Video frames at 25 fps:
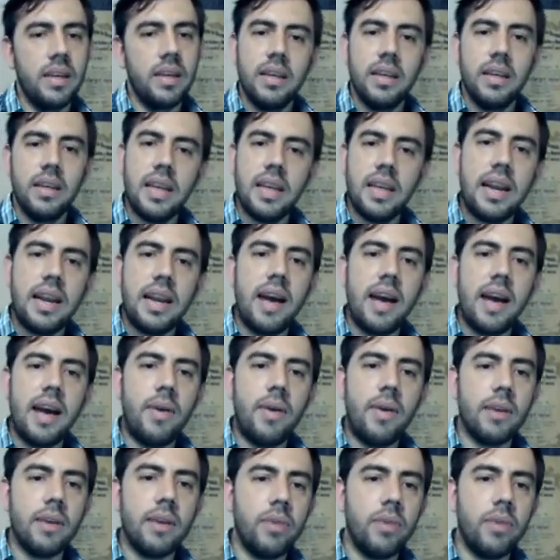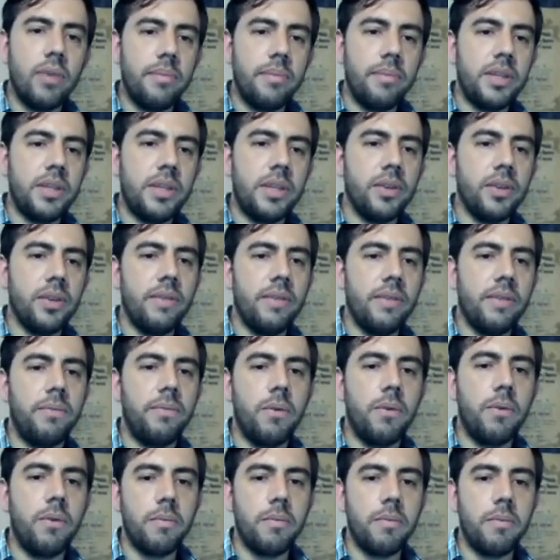Yeah, now actually bishop
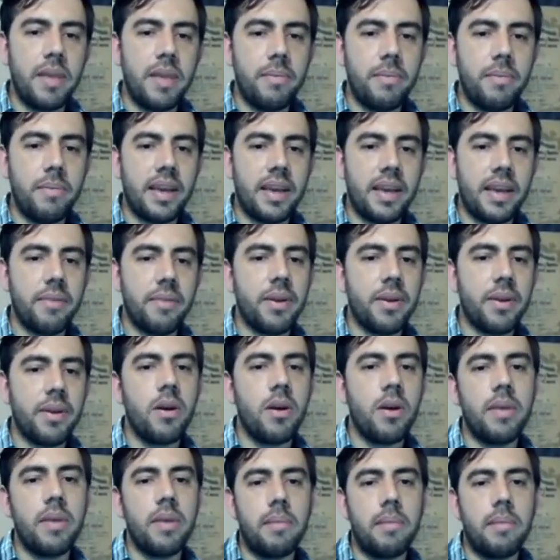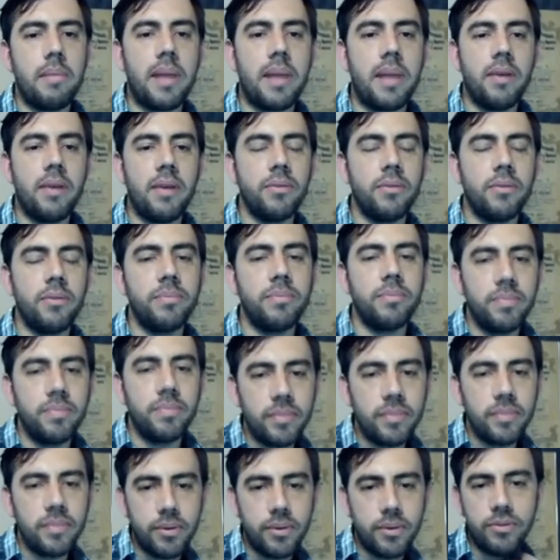f4 maybe can recover a pawn on
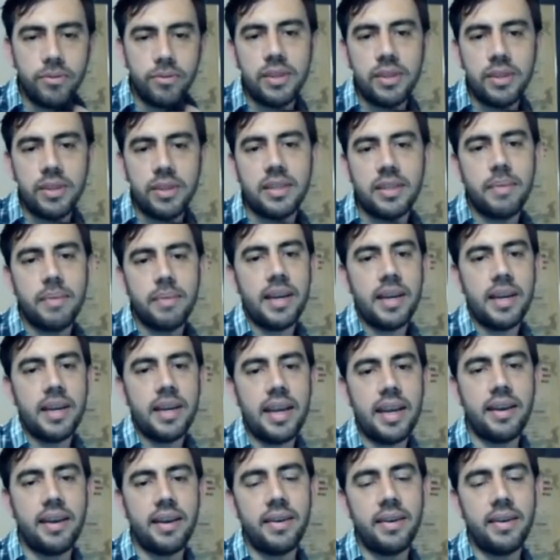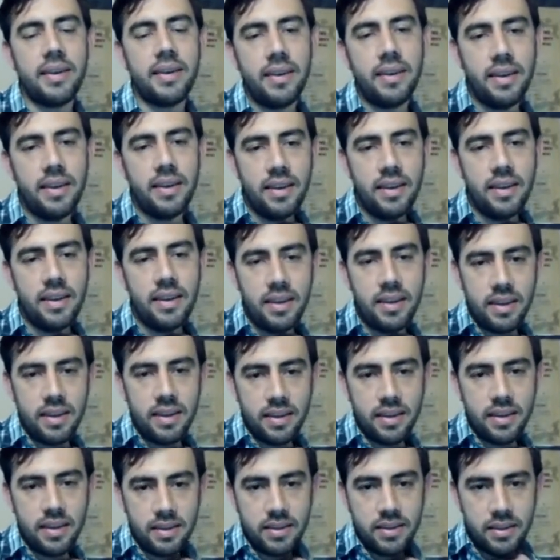c7 later.
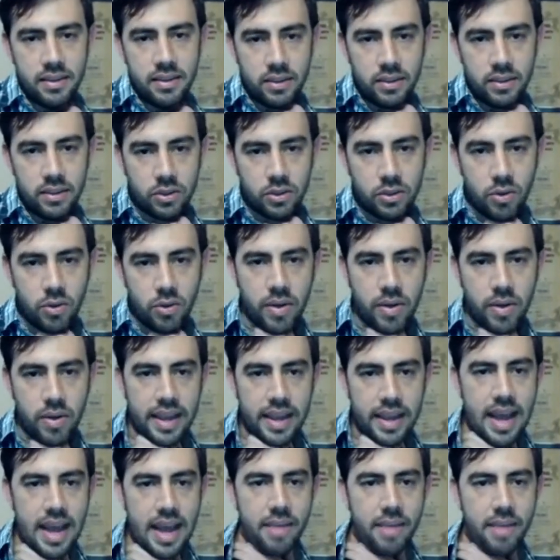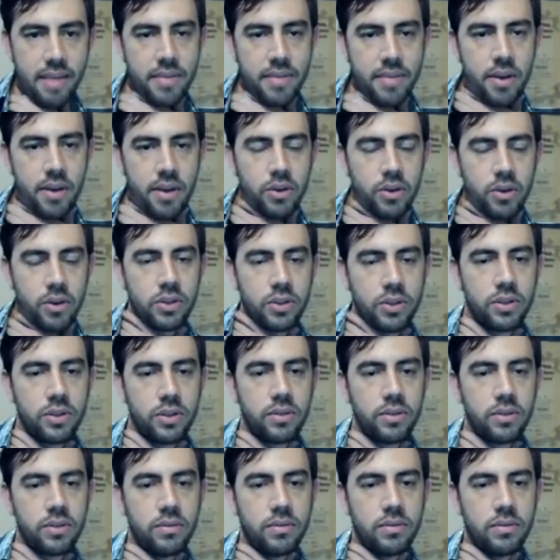So I have the option,